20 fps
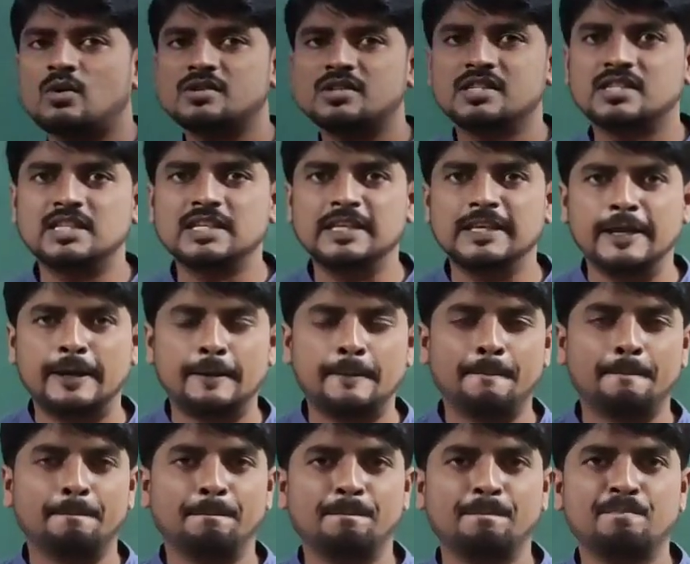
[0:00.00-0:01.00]
quantity,
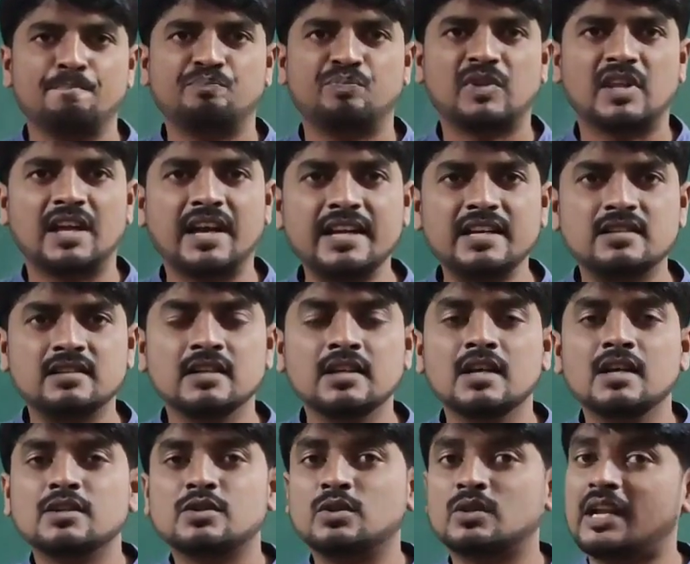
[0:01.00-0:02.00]
right?
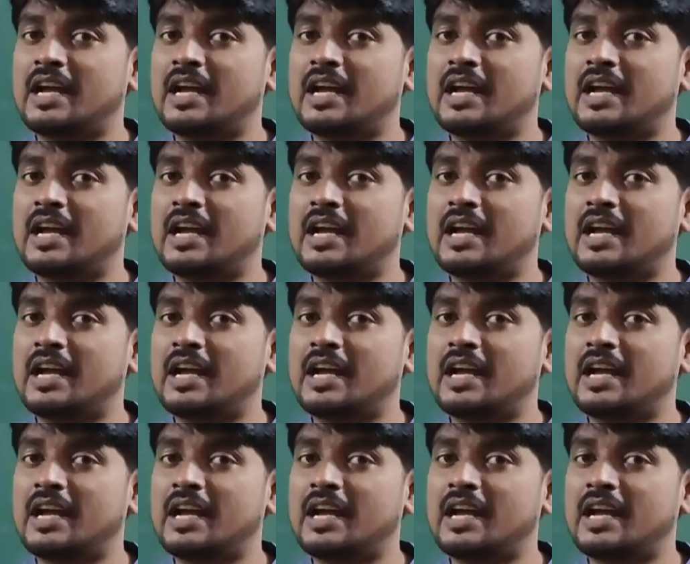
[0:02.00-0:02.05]
So